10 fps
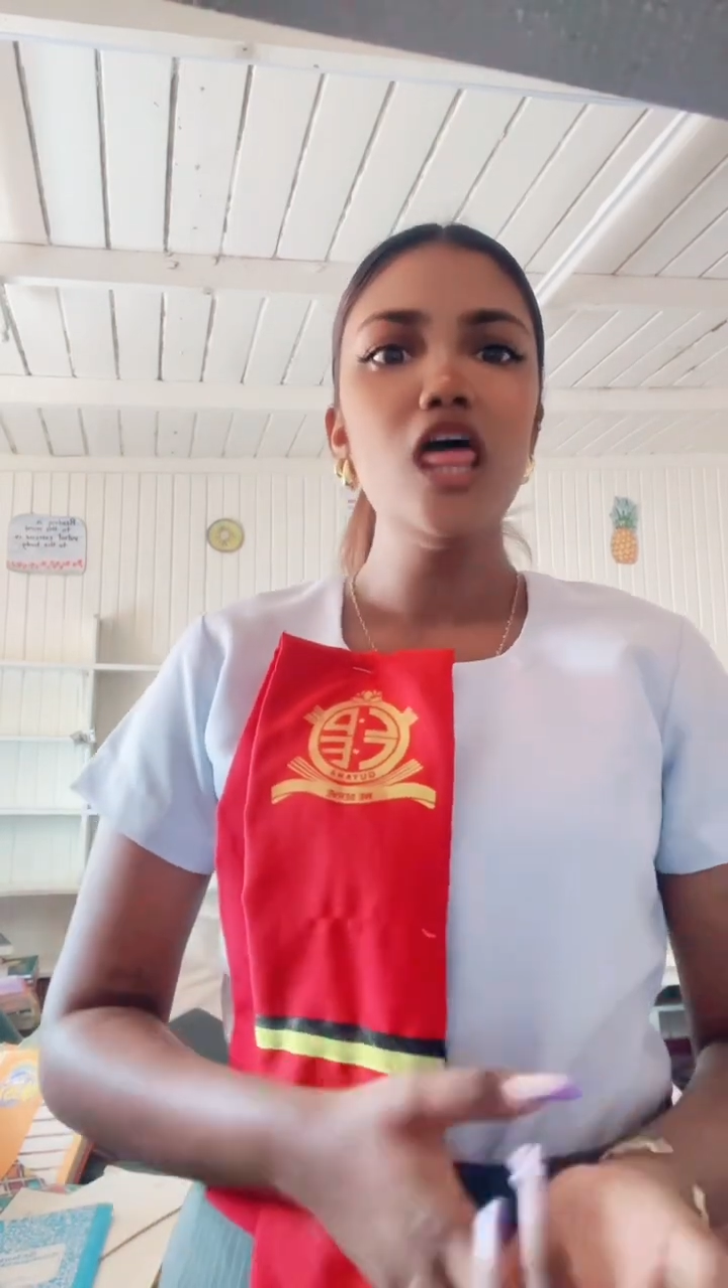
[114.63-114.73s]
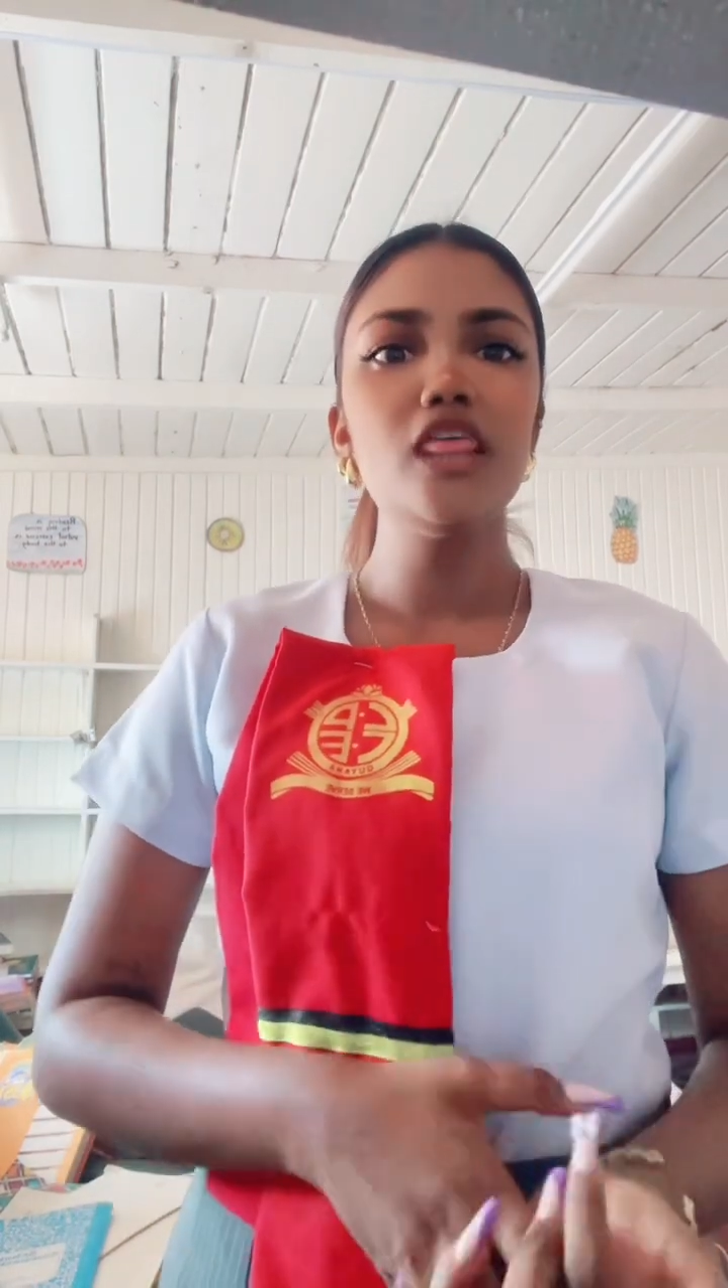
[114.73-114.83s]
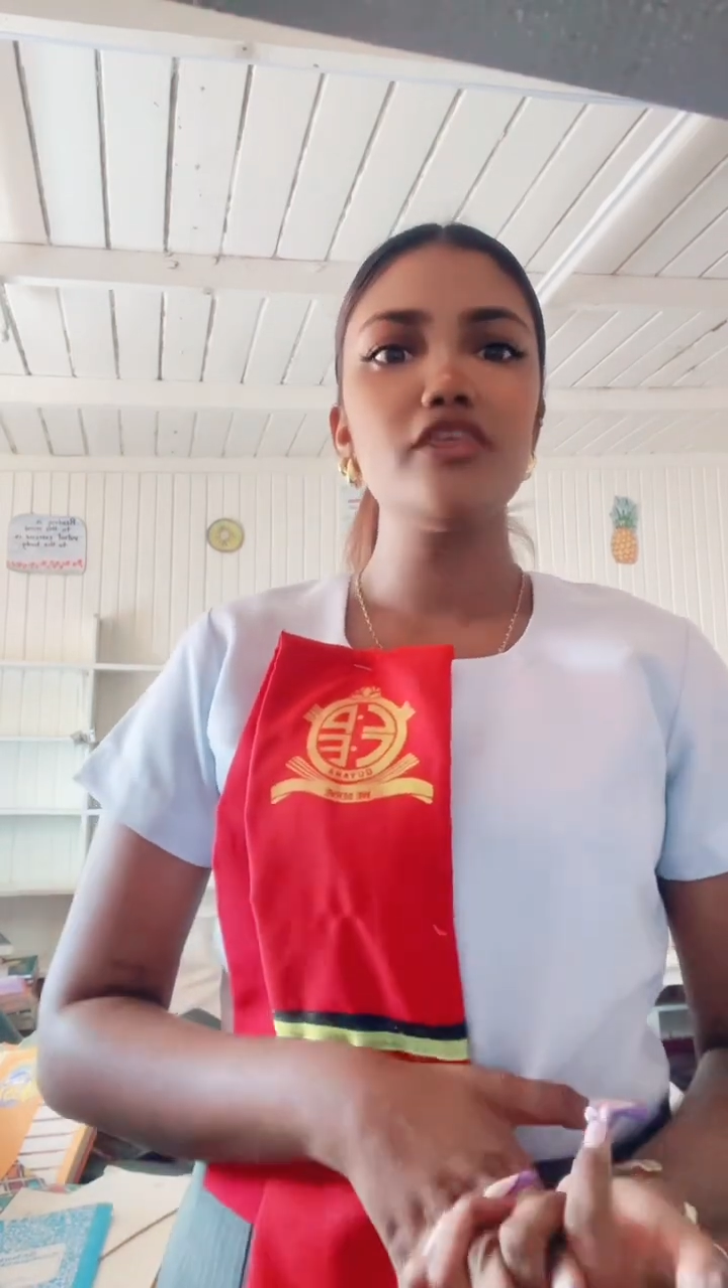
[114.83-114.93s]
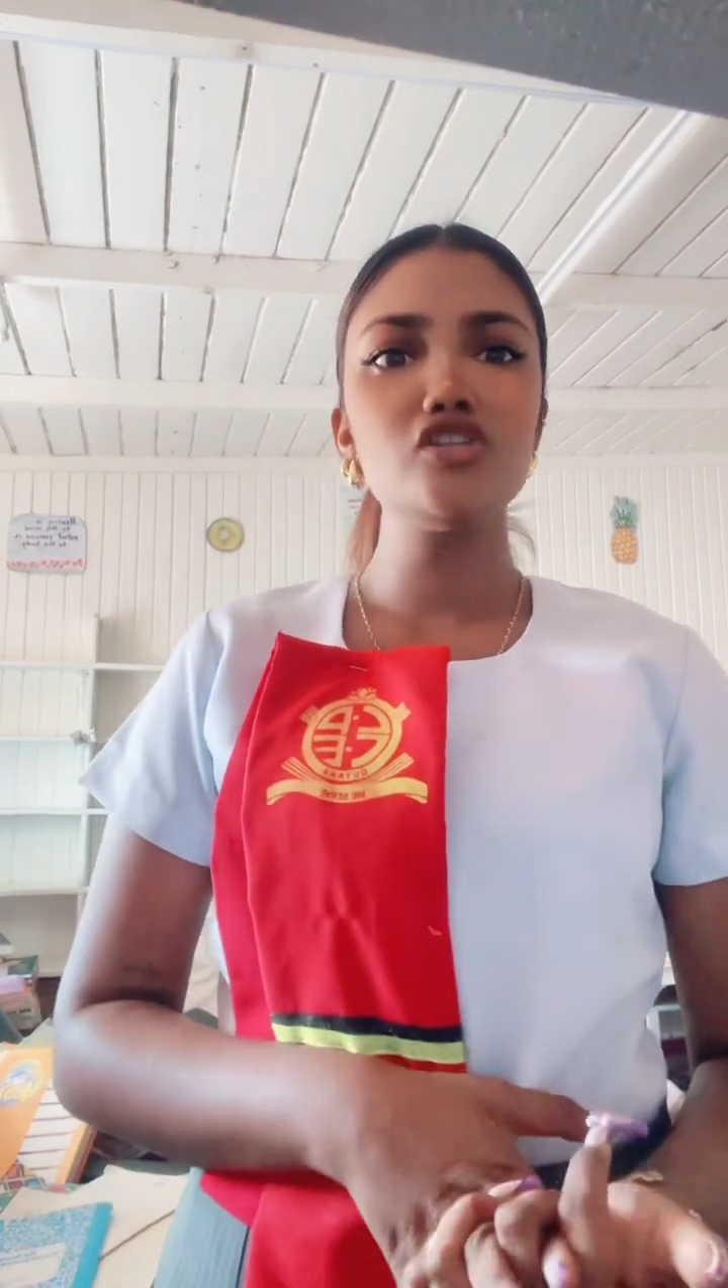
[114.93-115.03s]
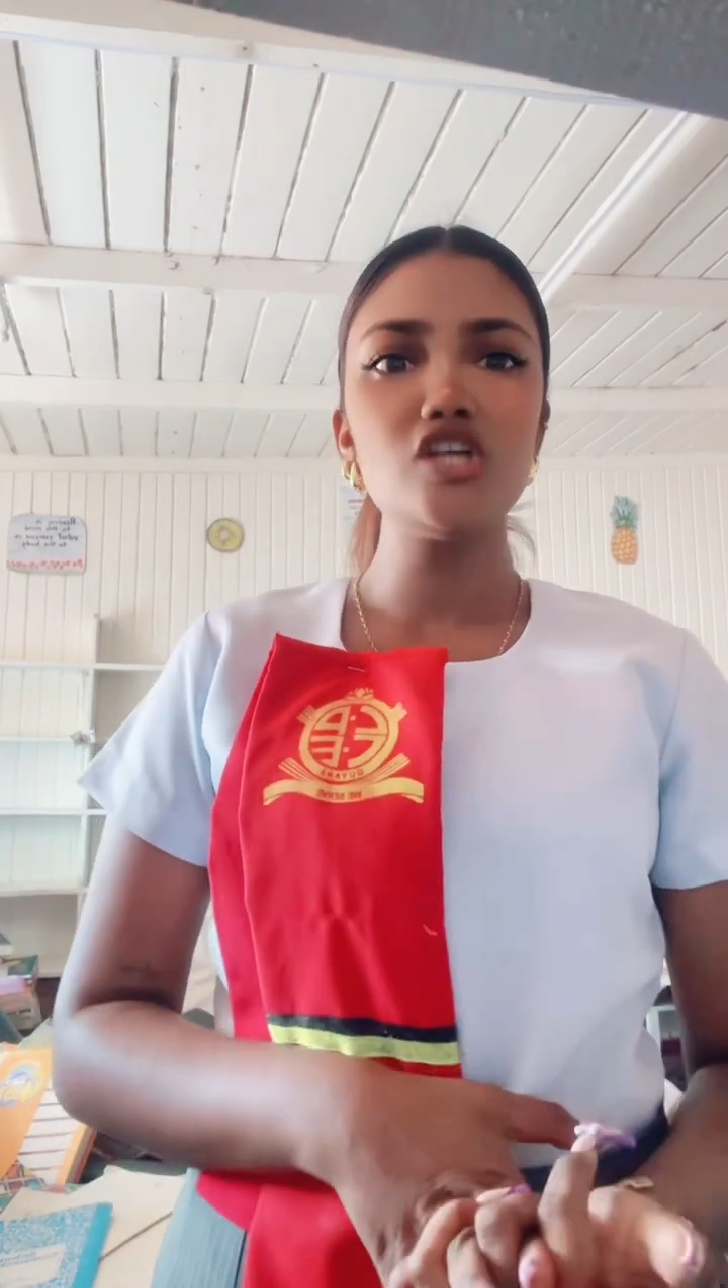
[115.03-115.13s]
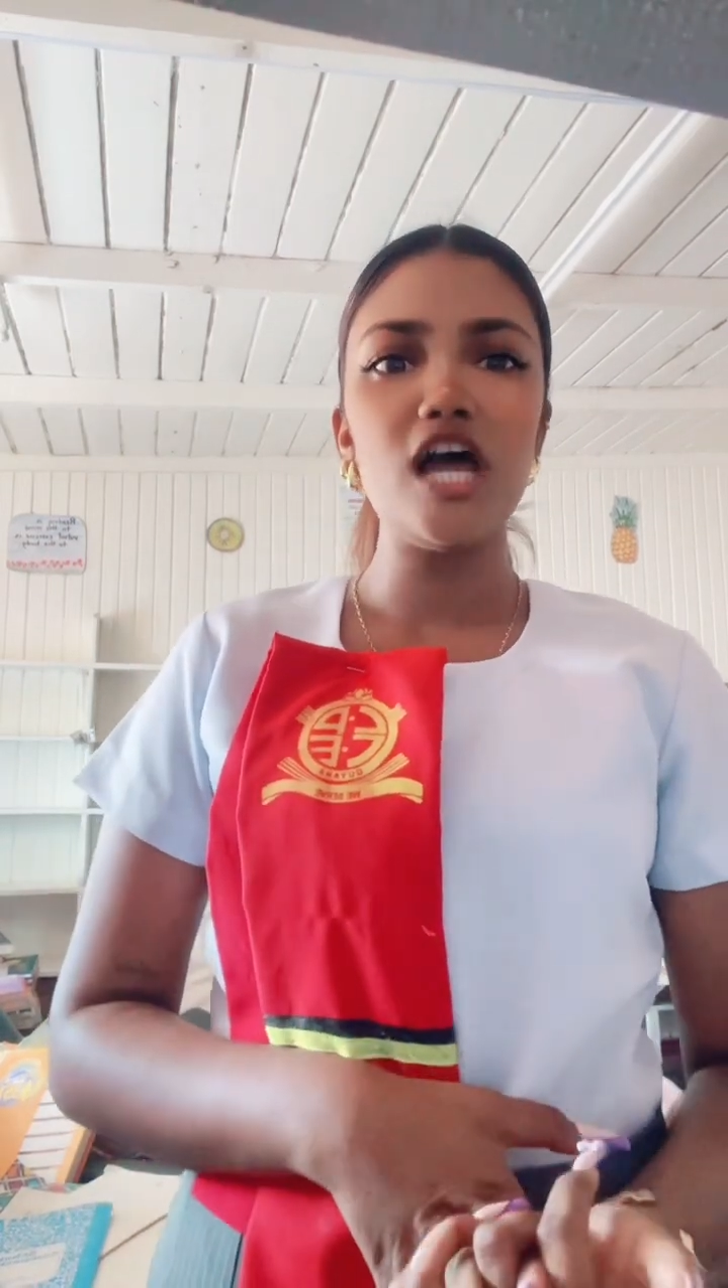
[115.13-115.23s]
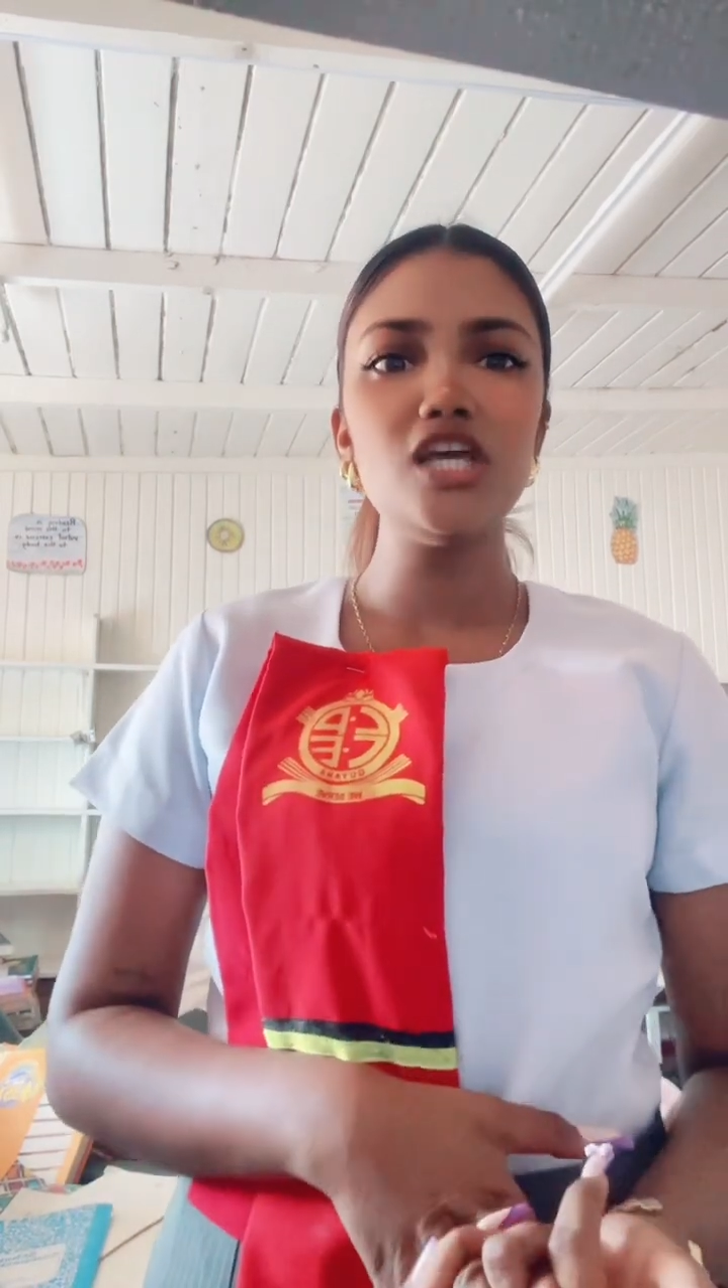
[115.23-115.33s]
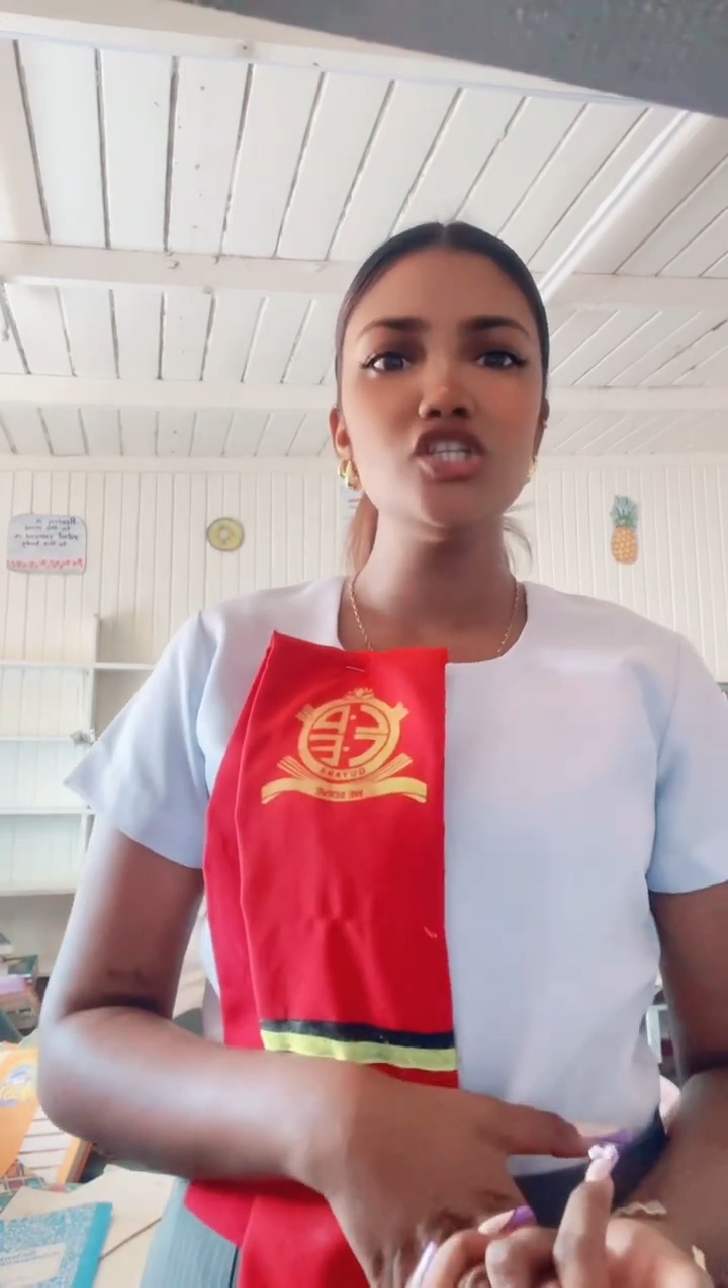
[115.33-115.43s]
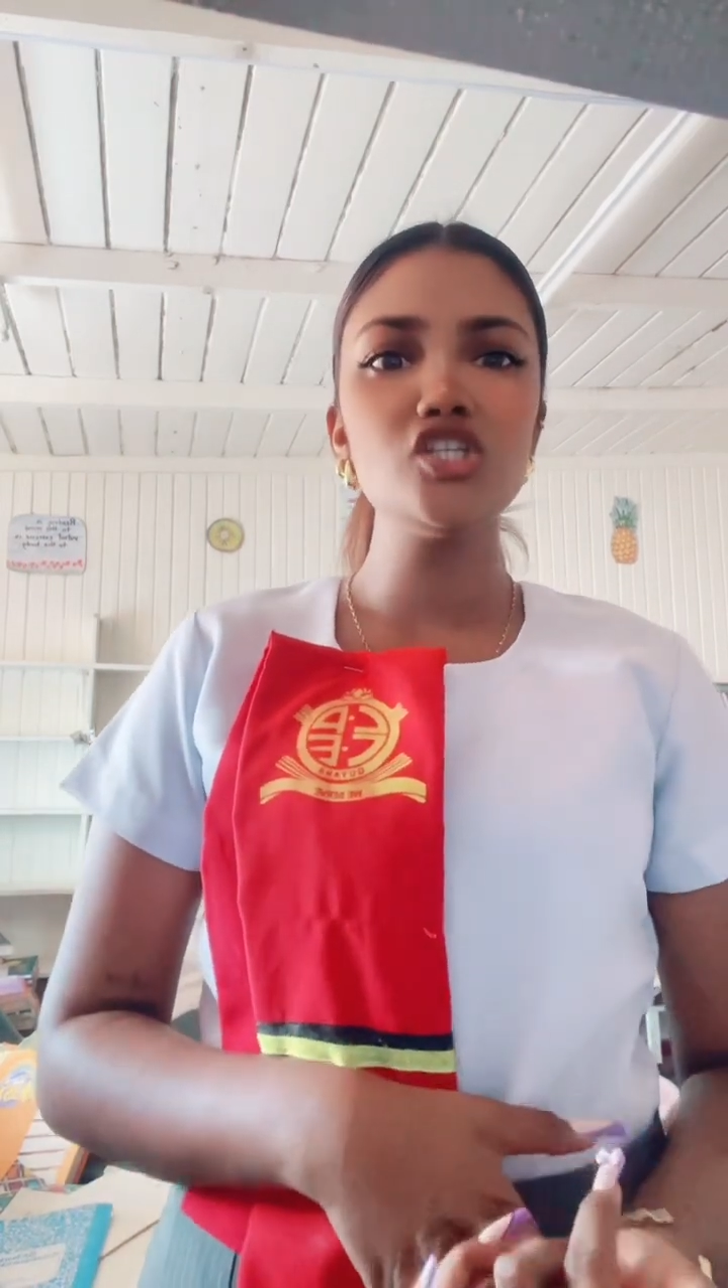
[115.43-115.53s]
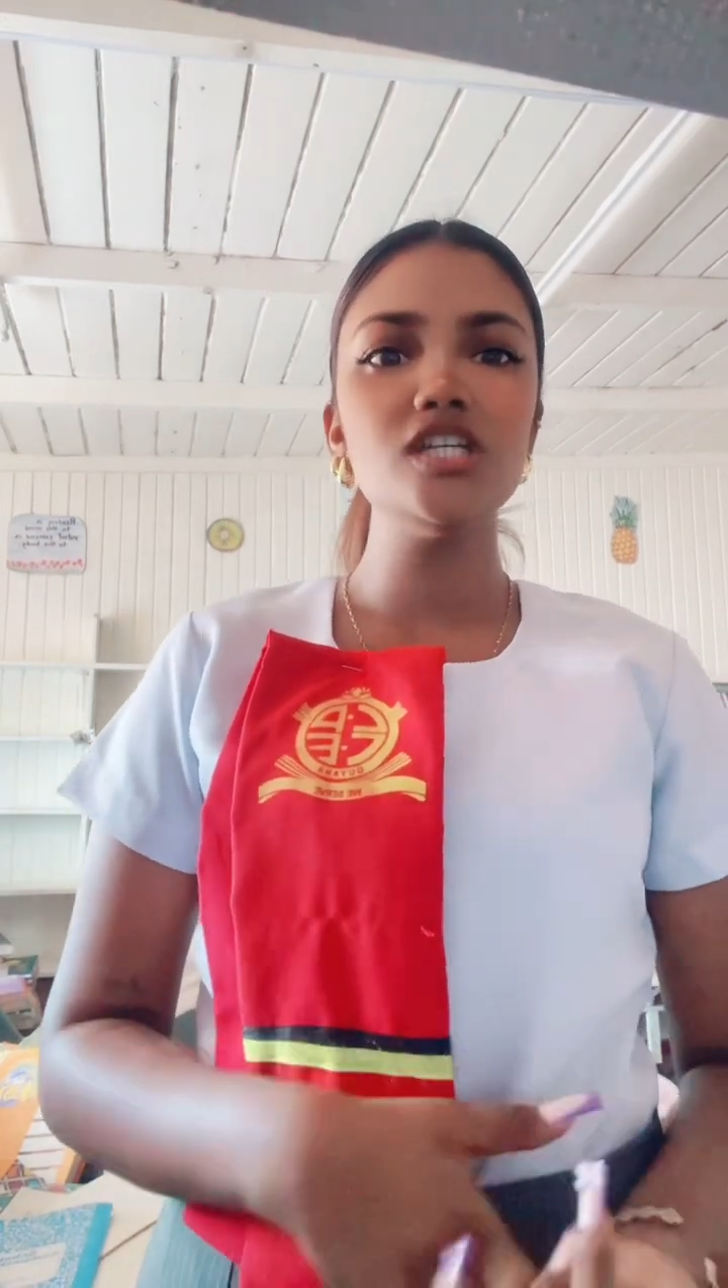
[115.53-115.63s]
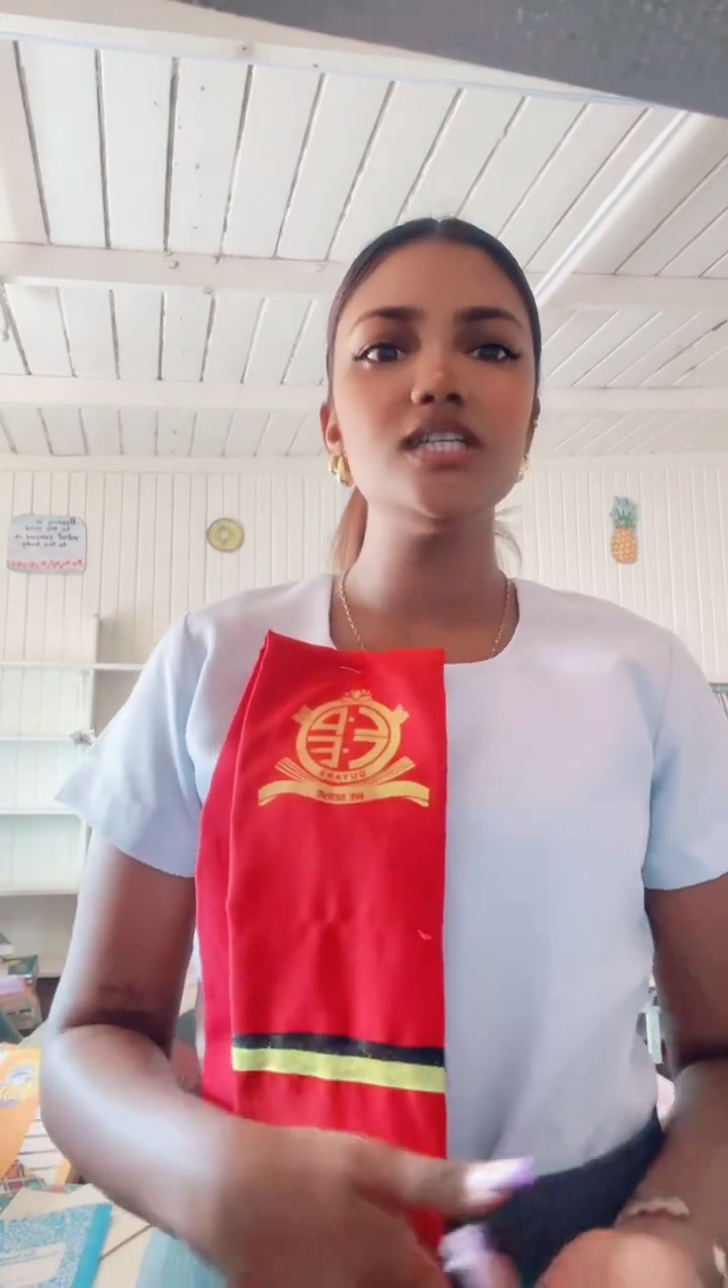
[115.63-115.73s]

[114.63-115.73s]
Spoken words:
The challenge